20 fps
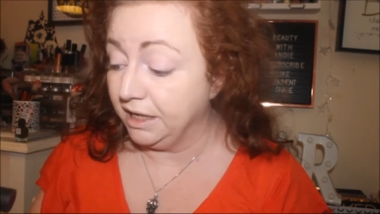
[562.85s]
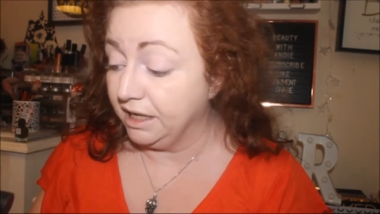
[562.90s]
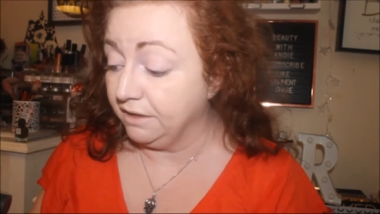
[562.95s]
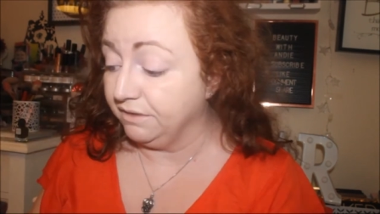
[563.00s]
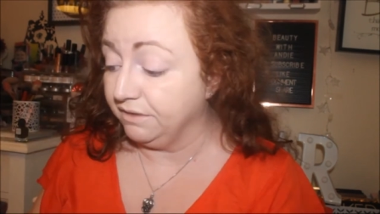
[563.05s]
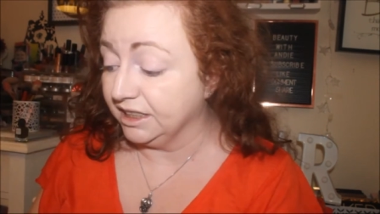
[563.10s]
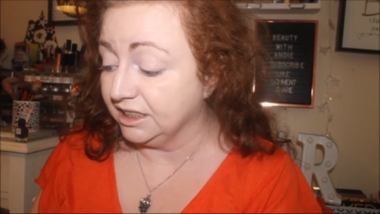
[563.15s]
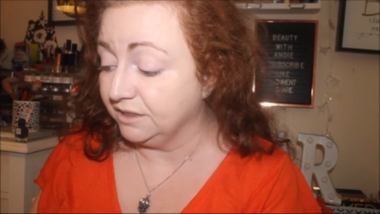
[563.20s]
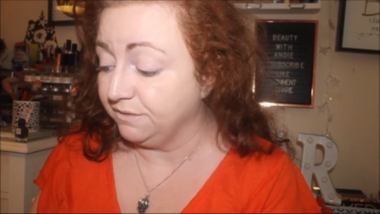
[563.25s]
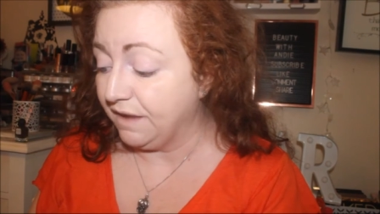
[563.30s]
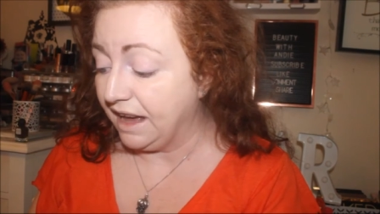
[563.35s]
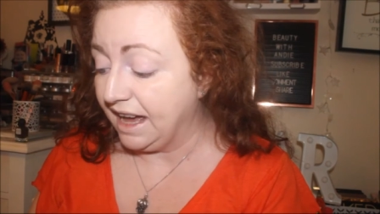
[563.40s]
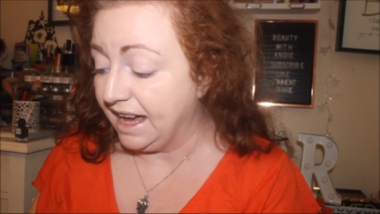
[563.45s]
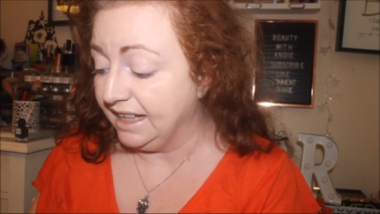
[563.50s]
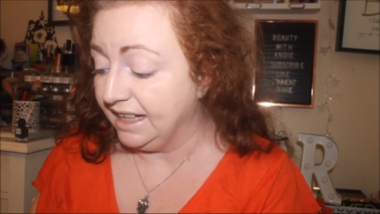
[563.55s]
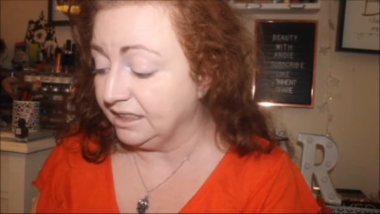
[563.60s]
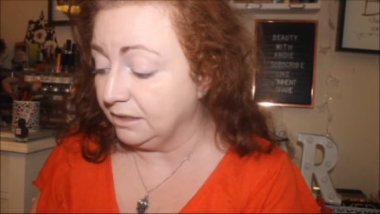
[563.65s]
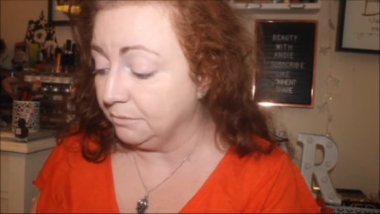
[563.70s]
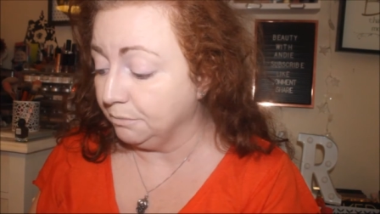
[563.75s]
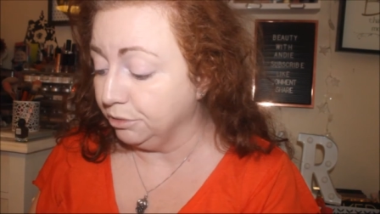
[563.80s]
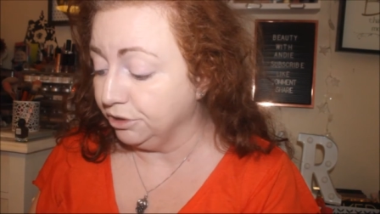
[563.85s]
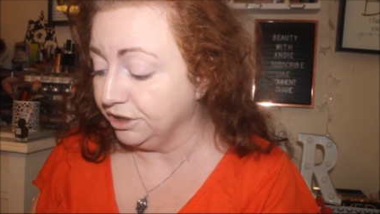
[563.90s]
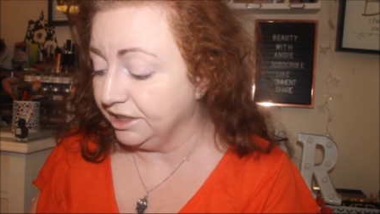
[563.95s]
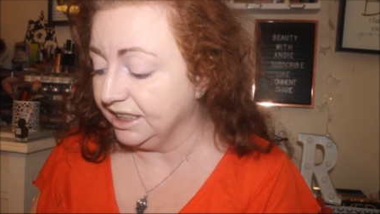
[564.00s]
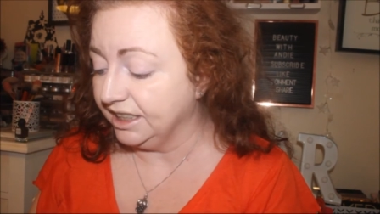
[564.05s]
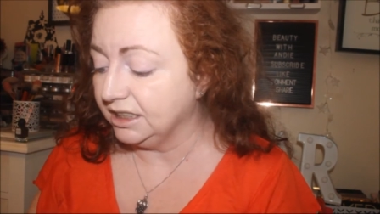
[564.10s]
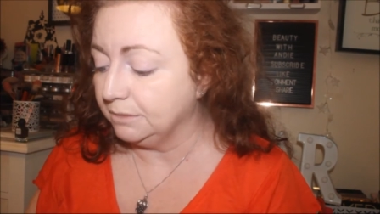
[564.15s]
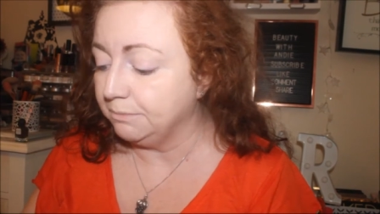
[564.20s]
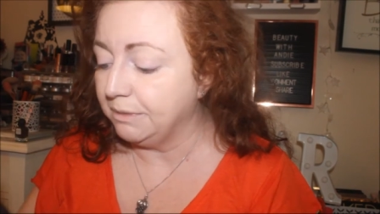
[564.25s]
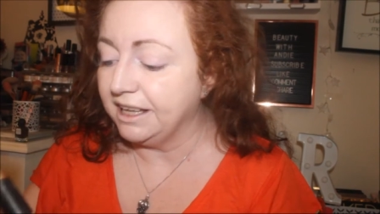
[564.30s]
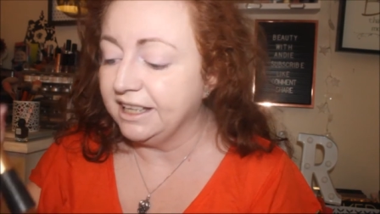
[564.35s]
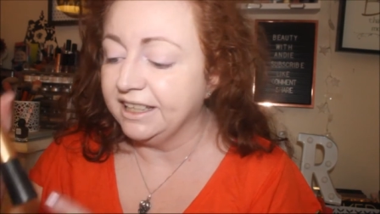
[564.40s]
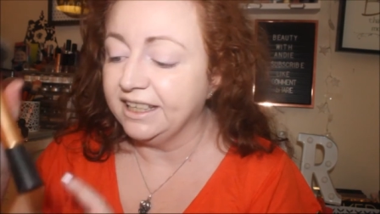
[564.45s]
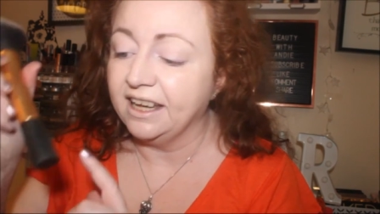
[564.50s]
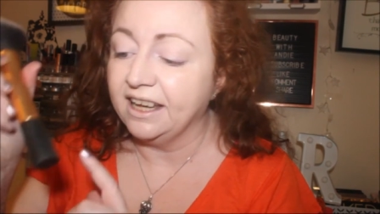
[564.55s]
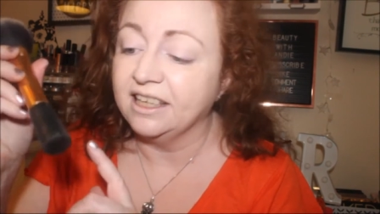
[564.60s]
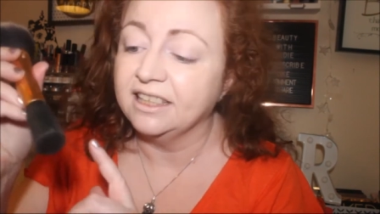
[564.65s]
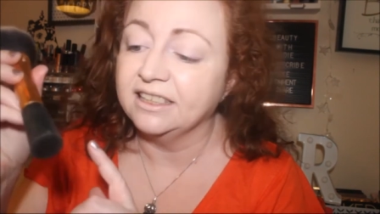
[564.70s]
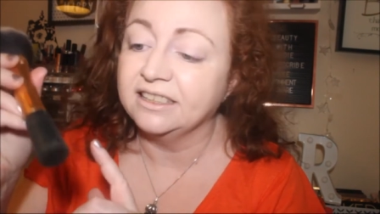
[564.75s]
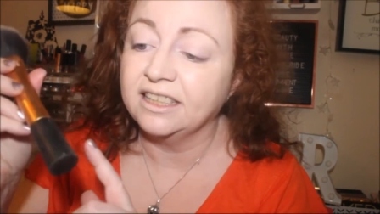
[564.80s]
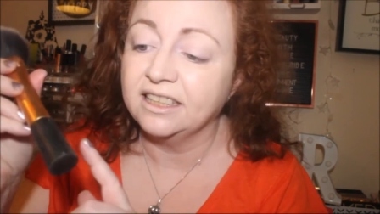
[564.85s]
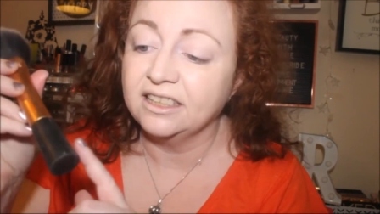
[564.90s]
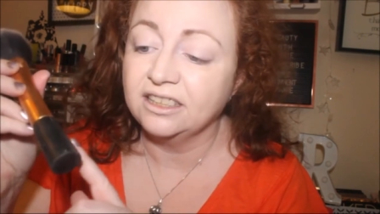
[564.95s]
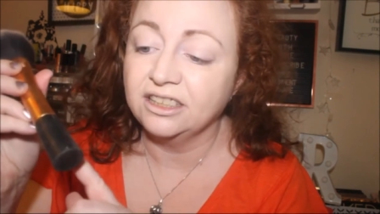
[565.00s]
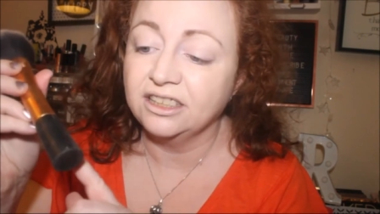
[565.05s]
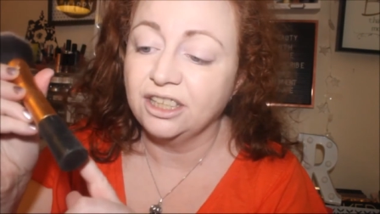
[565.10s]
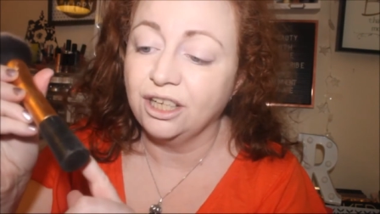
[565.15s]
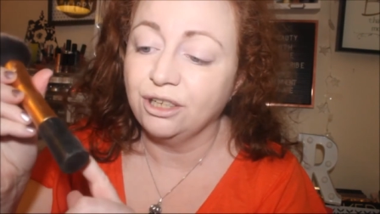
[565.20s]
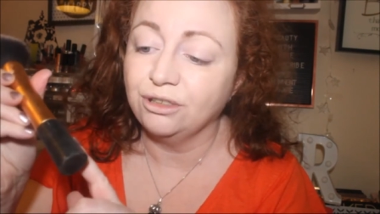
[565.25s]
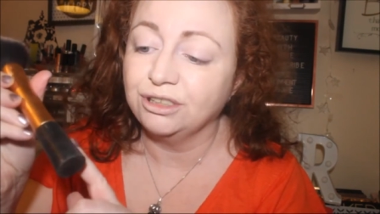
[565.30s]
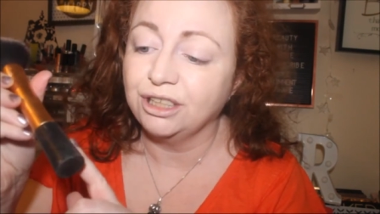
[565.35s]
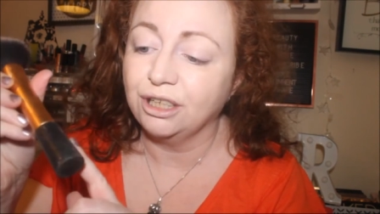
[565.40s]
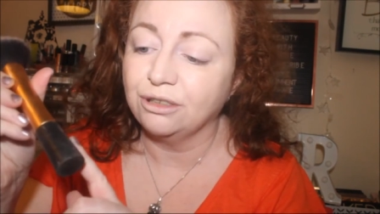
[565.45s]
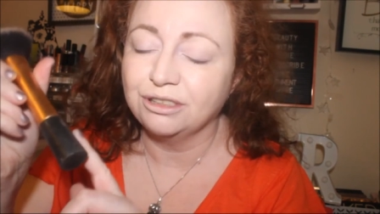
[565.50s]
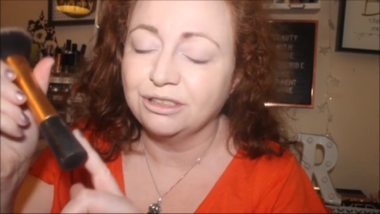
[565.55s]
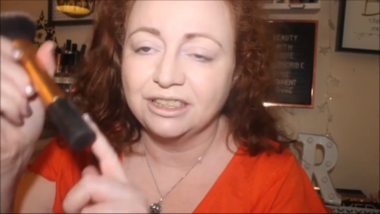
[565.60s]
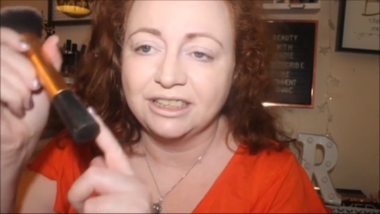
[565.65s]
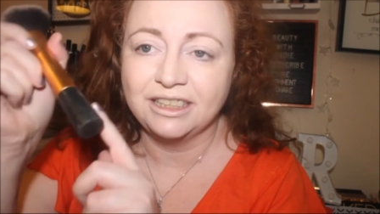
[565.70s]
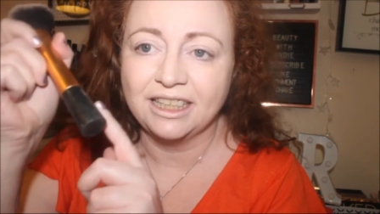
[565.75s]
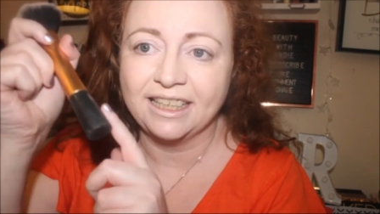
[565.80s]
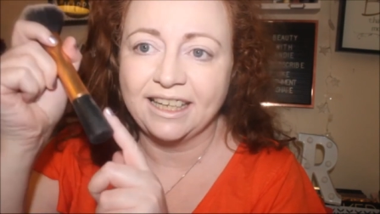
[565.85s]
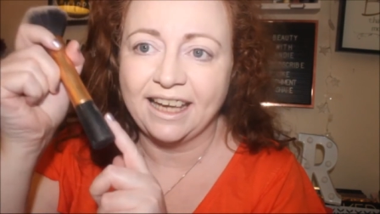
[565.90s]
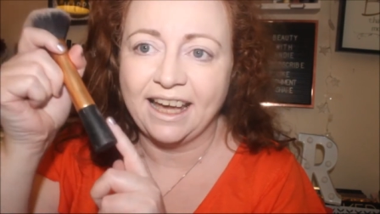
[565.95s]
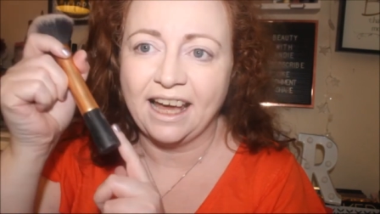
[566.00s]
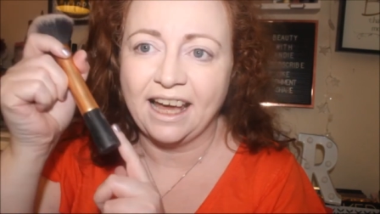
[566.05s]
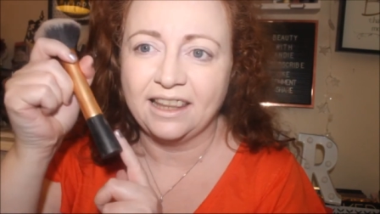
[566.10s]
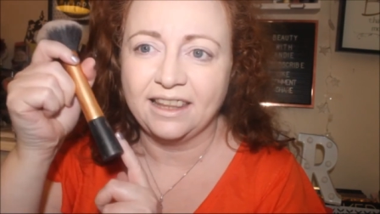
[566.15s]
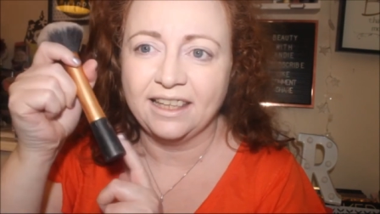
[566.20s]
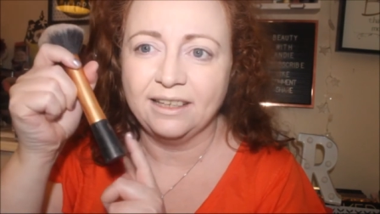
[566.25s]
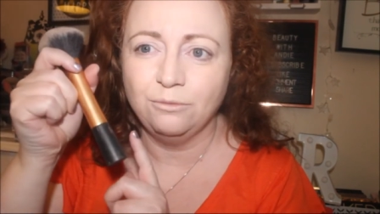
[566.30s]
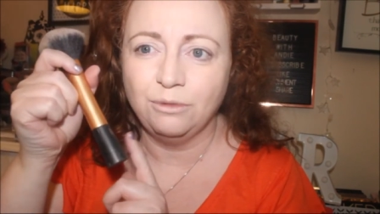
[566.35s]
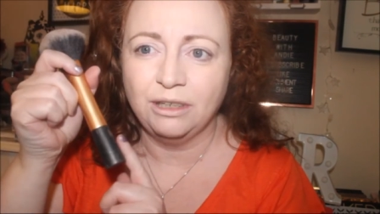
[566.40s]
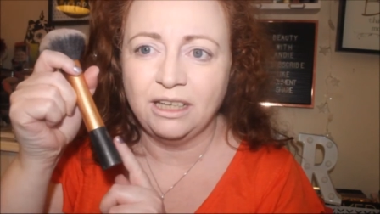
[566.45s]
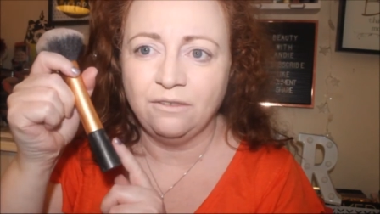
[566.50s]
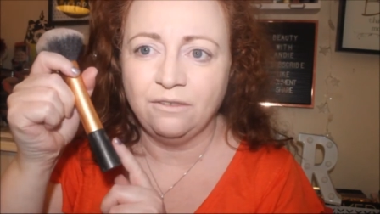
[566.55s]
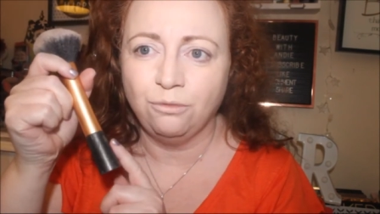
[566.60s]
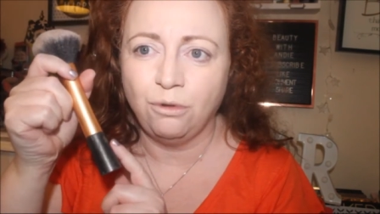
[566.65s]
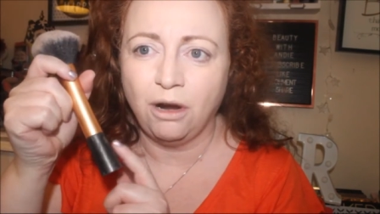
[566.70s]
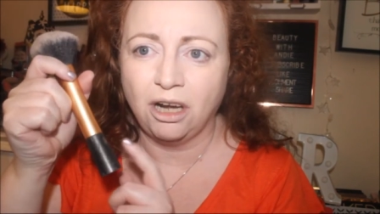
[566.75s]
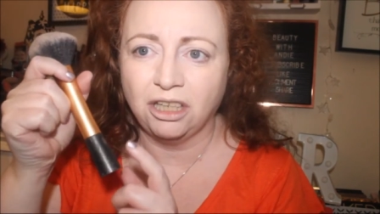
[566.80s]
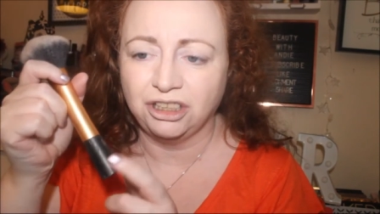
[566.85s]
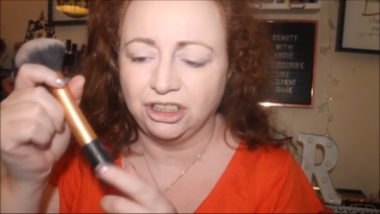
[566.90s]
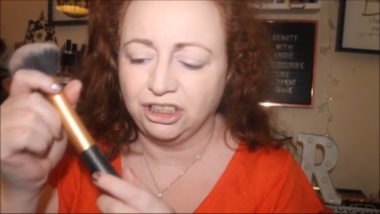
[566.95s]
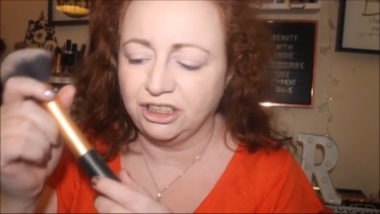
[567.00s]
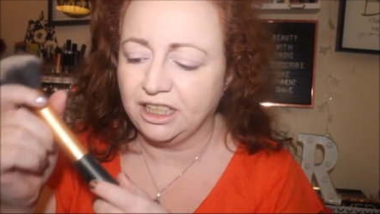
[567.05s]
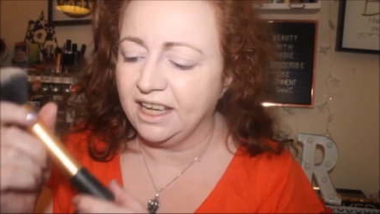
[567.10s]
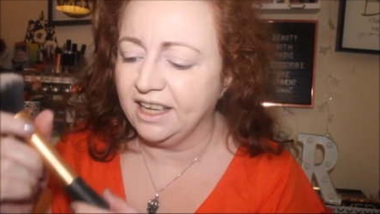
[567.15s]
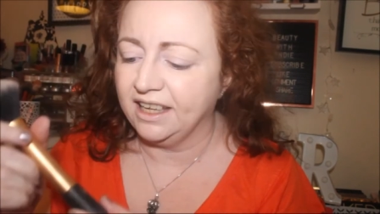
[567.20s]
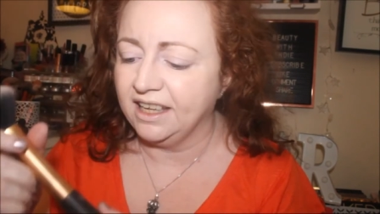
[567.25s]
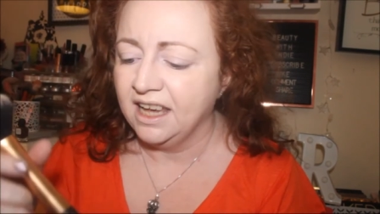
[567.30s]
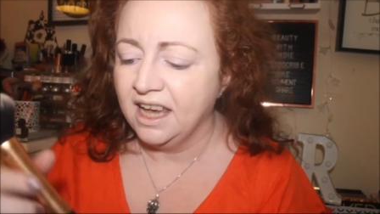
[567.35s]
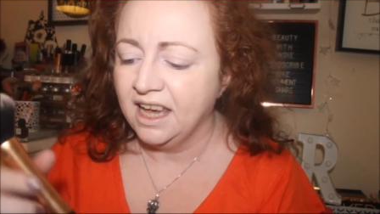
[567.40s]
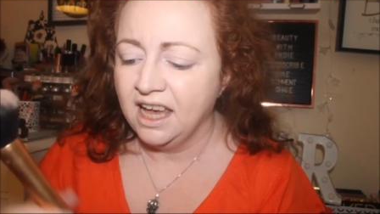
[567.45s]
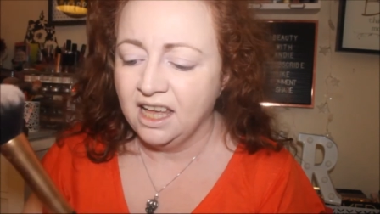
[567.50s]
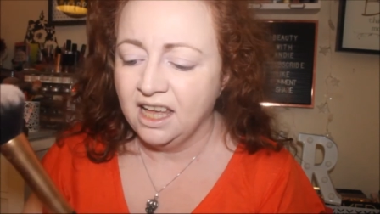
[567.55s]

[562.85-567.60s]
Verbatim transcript: bit of it's fine but this bit here is so so sticky I think when I've washed it